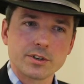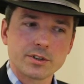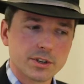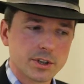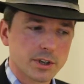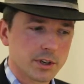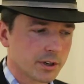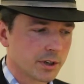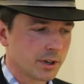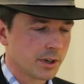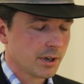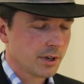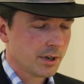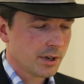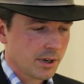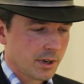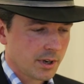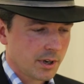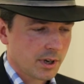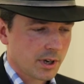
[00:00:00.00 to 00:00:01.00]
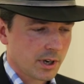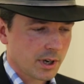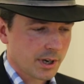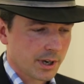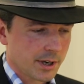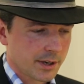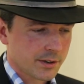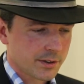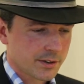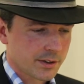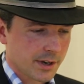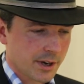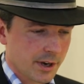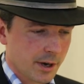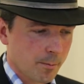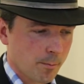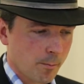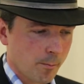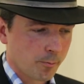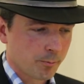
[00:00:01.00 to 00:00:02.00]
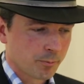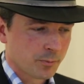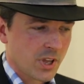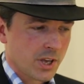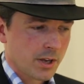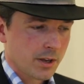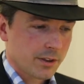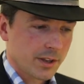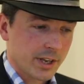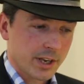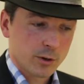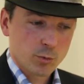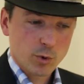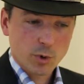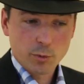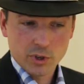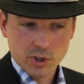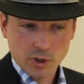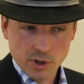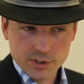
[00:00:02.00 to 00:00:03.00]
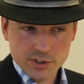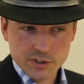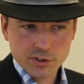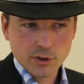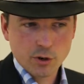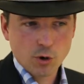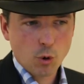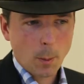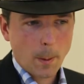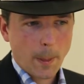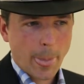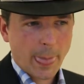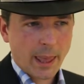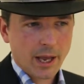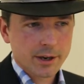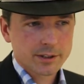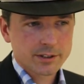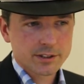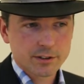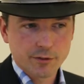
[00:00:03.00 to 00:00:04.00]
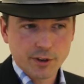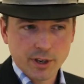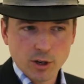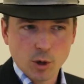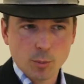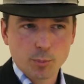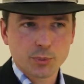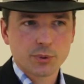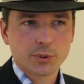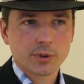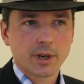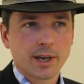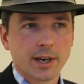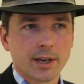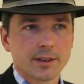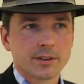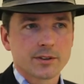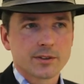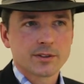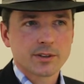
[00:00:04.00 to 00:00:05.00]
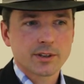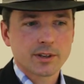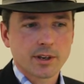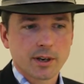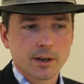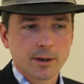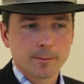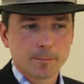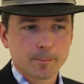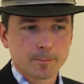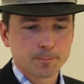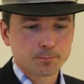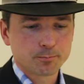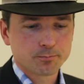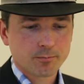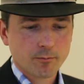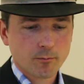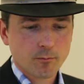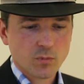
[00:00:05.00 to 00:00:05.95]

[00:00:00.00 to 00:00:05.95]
this year. And then we will also develop and